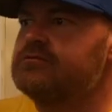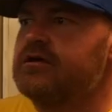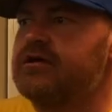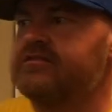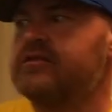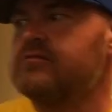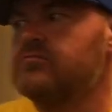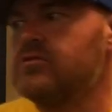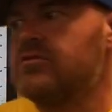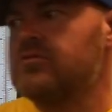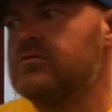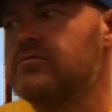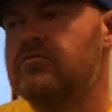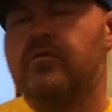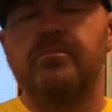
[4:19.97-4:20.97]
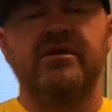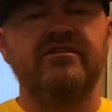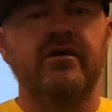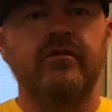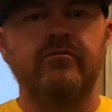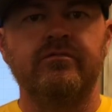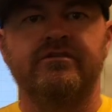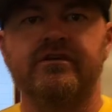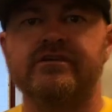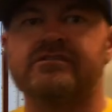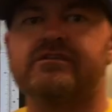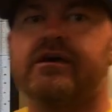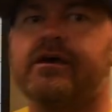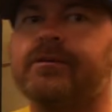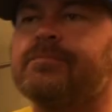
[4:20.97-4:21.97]
and then we'll be done with this,
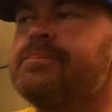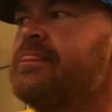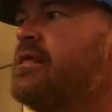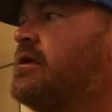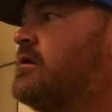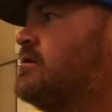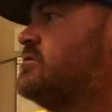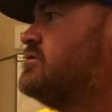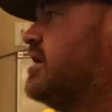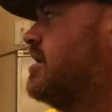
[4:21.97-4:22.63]
okay? Try to